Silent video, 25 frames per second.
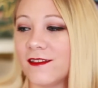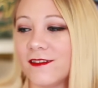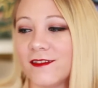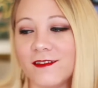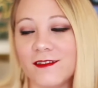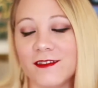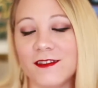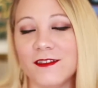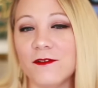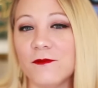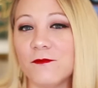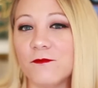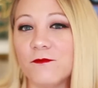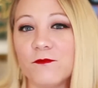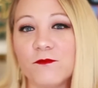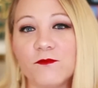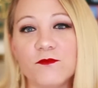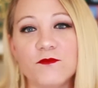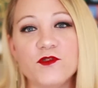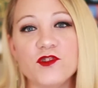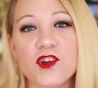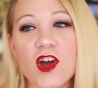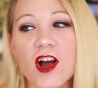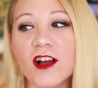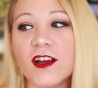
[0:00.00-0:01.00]
the
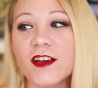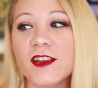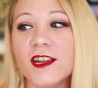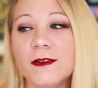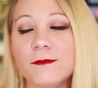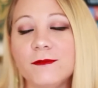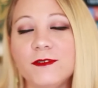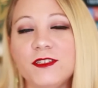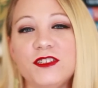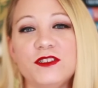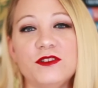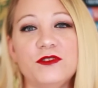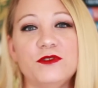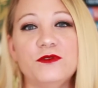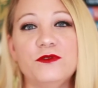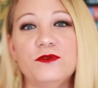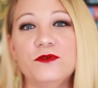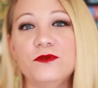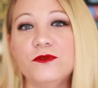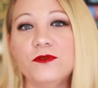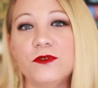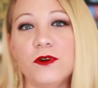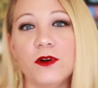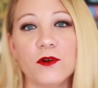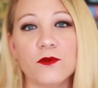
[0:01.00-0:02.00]
chalk it up
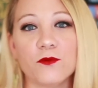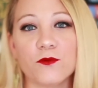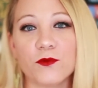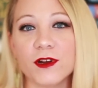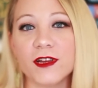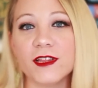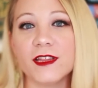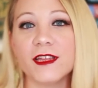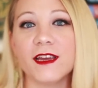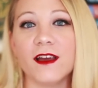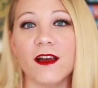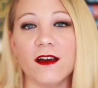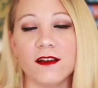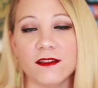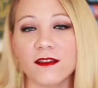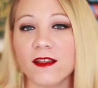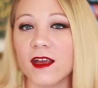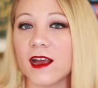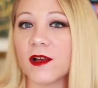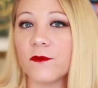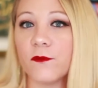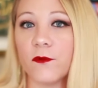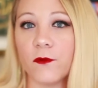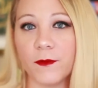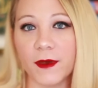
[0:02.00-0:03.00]
to really
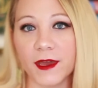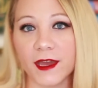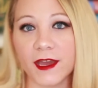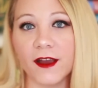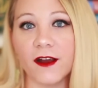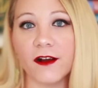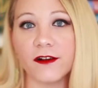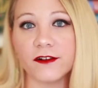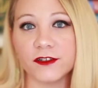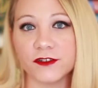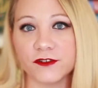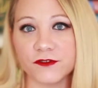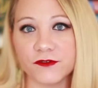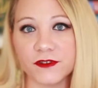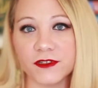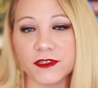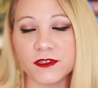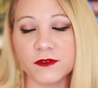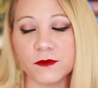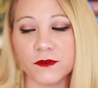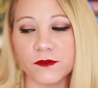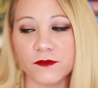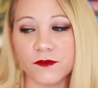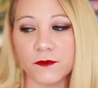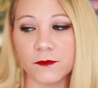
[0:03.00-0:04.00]
unlikable main characters for
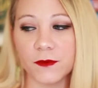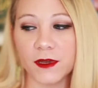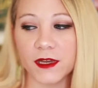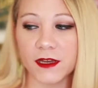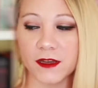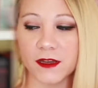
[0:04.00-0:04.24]
this one for me.